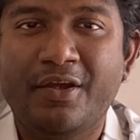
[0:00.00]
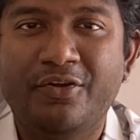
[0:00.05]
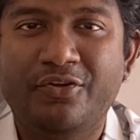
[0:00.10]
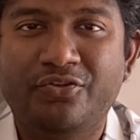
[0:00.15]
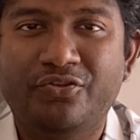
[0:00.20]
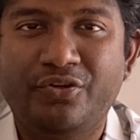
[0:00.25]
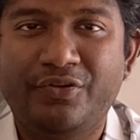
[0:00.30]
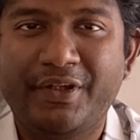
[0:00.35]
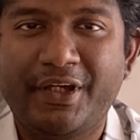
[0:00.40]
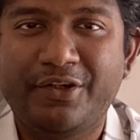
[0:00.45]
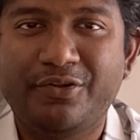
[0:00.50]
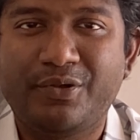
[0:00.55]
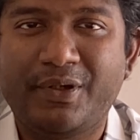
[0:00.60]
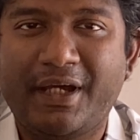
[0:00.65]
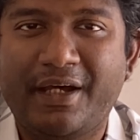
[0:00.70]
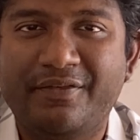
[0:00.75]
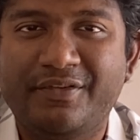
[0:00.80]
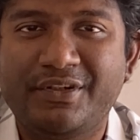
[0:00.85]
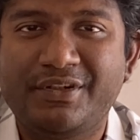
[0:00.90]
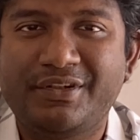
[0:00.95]
So there you
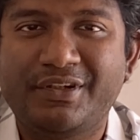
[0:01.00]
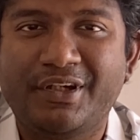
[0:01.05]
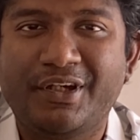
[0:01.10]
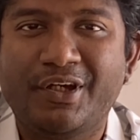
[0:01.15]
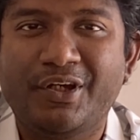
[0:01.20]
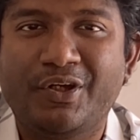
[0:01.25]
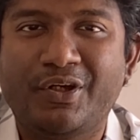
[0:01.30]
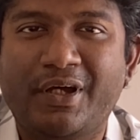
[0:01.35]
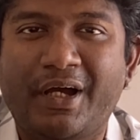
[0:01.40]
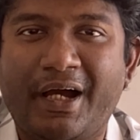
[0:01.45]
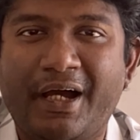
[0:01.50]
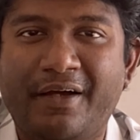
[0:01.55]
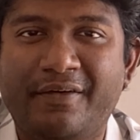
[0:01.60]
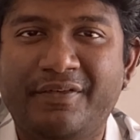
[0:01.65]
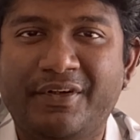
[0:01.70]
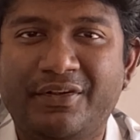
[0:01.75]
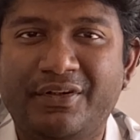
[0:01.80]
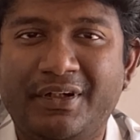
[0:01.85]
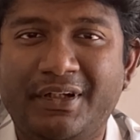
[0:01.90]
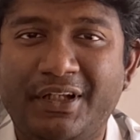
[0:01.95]
have it. I
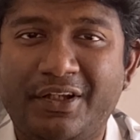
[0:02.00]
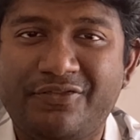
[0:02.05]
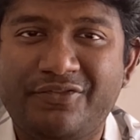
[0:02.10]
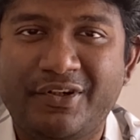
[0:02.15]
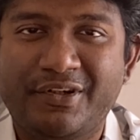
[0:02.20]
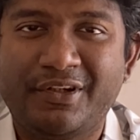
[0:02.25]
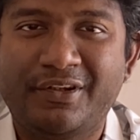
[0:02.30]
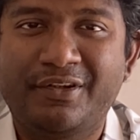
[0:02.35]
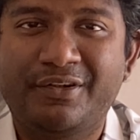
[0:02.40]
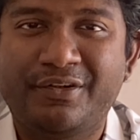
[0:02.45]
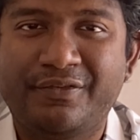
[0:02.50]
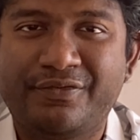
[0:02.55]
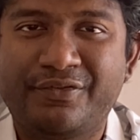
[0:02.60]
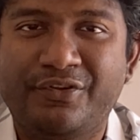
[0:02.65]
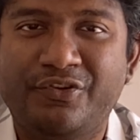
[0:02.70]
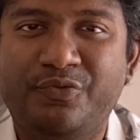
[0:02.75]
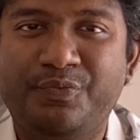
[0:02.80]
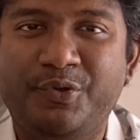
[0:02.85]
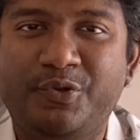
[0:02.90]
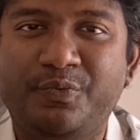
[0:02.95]
have illustrated the
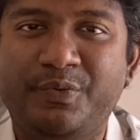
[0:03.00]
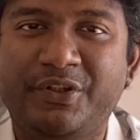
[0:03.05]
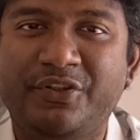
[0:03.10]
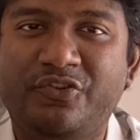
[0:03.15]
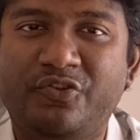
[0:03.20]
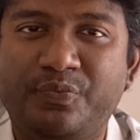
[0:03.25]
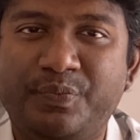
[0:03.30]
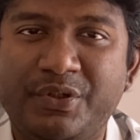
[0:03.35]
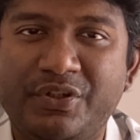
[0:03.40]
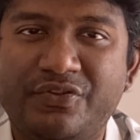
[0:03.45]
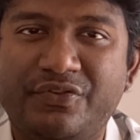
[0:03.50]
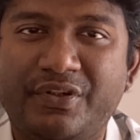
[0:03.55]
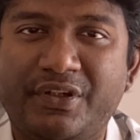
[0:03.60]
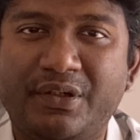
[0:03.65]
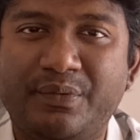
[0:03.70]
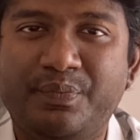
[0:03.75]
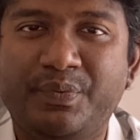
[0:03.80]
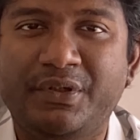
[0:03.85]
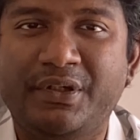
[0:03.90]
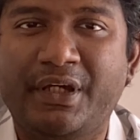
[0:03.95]
difference between speech
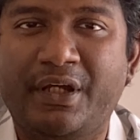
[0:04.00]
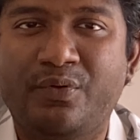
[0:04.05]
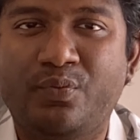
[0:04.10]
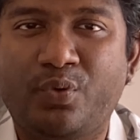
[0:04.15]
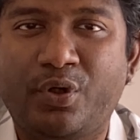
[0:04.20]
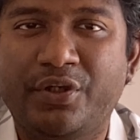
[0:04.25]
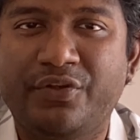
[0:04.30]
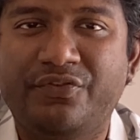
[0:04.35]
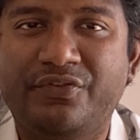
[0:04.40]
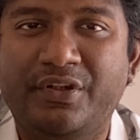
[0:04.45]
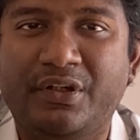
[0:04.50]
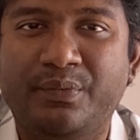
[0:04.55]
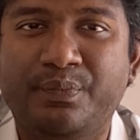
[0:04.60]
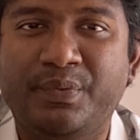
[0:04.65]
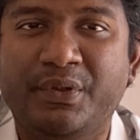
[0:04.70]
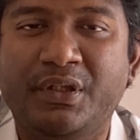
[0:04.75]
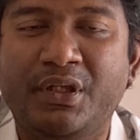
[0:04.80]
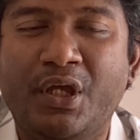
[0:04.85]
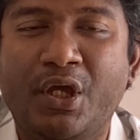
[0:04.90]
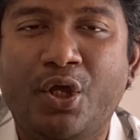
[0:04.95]
therapy and voice
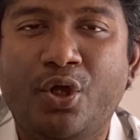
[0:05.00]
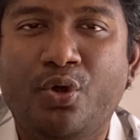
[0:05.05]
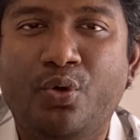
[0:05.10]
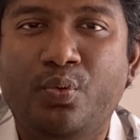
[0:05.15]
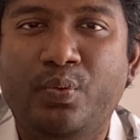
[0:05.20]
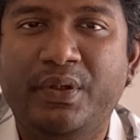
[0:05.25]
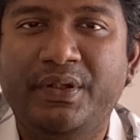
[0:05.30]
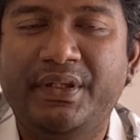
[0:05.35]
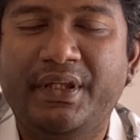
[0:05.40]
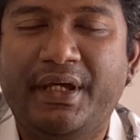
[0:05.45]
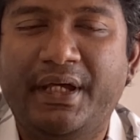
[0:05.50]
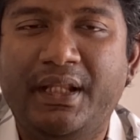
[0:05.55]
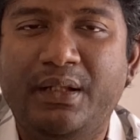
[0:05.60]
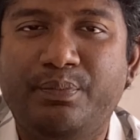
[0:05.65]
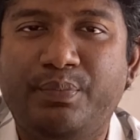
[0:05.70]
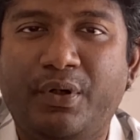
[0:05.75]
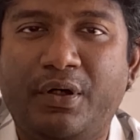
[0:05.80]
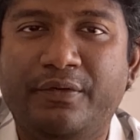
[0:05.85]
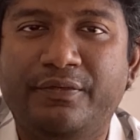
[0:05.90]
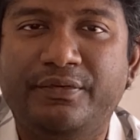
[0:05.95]
therapy with the
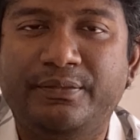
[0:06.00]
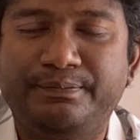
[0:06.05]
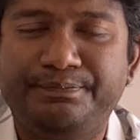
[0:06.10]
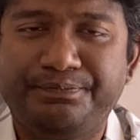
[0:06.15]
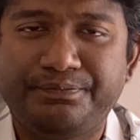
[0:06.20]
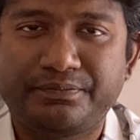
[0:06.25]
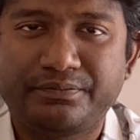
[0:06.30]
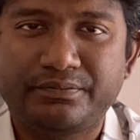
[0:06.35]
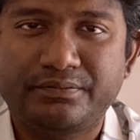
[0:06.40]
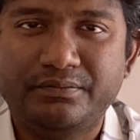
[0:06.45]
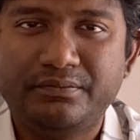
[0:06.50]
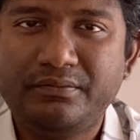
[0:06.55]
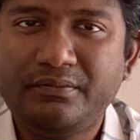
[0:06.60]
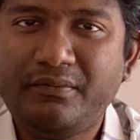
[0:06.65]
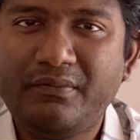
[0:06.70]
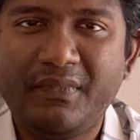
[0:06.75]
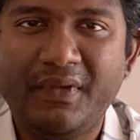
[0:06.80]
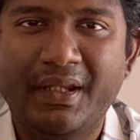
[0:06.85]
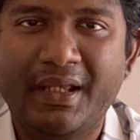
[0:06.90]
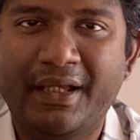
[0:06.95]
help of
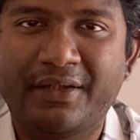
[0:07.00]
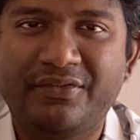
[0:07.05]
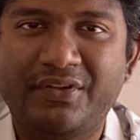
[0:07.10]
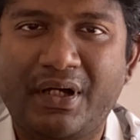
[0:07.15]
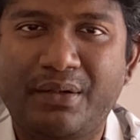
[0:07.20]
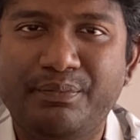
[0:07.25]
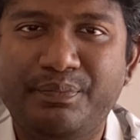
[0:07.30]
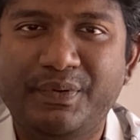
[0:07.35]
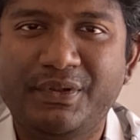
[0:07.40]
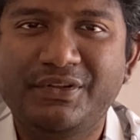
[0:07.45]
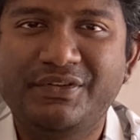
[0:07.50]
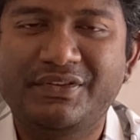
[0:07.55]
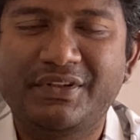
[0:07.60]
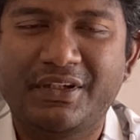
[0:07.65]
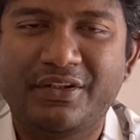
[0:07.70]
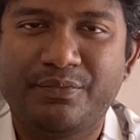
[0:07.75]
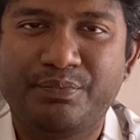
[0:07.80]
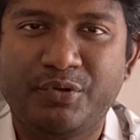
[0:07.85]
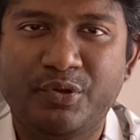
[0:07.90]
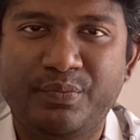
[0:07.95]

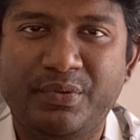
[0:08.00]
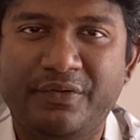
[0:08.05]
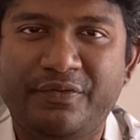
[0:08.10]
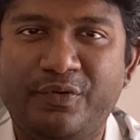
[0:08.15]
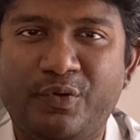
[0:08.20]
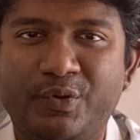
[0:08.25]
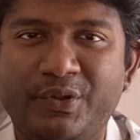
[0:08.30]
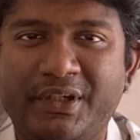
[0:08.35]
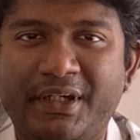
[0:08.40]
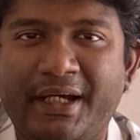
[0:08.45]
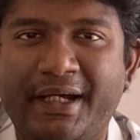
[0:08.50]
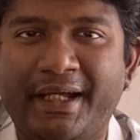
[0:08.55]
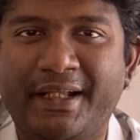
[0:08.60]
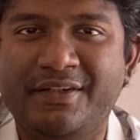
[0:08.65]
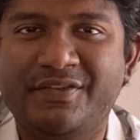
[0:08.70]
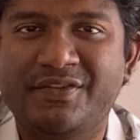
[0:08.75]
Examples: puberphonia and